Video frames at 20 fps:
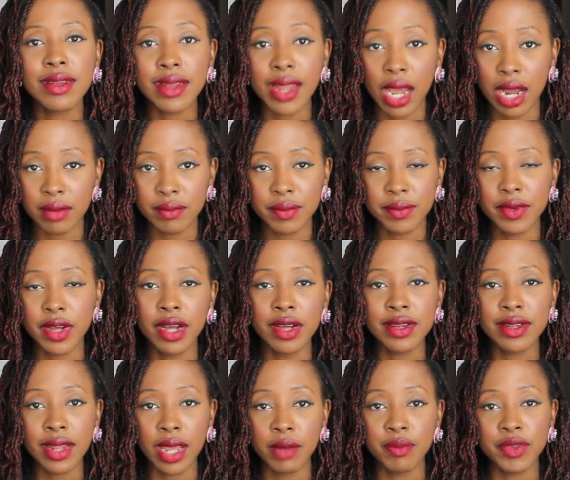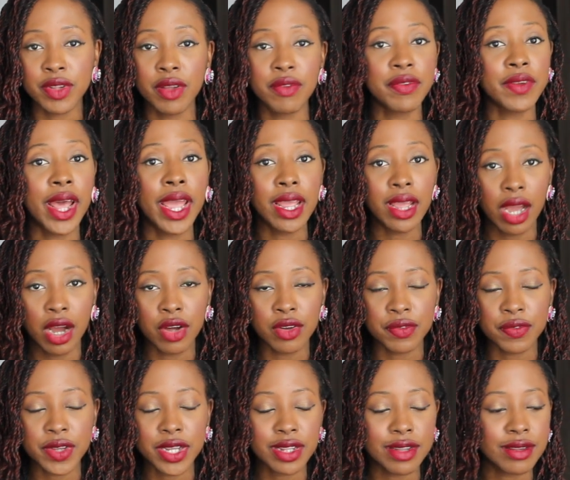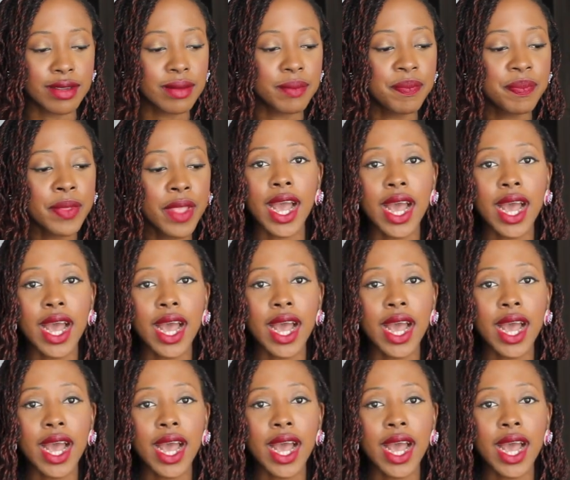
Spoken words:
types of like outfits.